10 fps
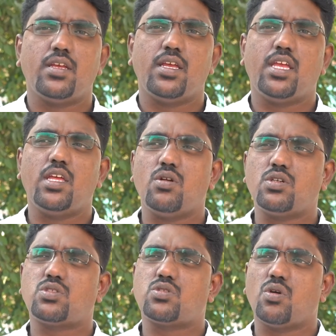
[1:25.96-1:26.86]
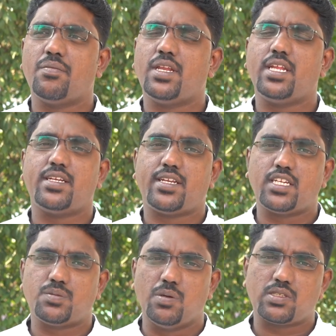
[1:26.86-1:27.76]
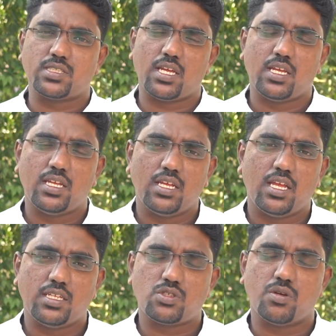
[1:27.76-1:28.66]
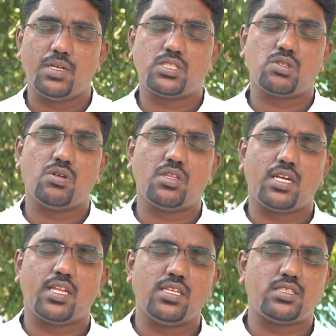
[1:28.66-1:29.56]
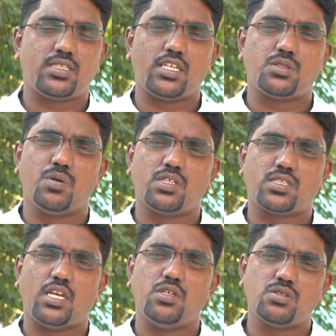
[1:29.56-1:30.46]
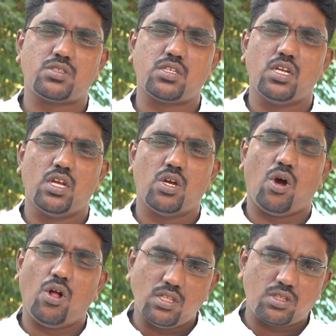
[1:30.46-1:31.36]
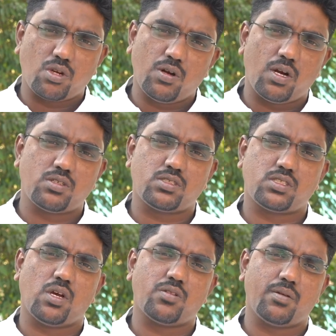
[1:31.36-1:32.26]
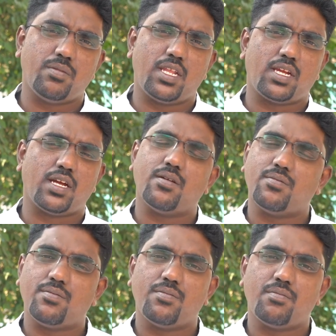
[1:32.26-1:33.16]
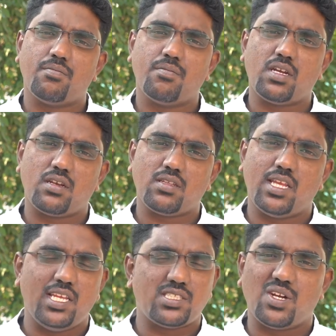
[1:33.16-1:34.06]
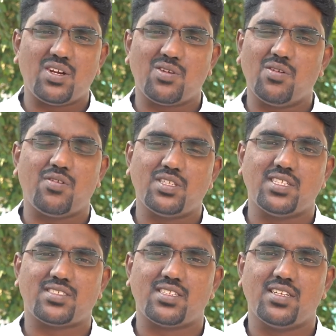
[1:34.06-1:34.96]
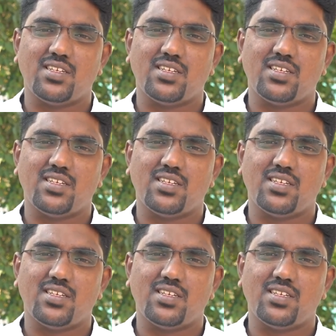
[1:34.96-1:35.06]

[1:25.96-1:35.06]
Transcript: He wrote so many textbooks, and so much so that his textbooks are used all throughout South America. But he is not known for this.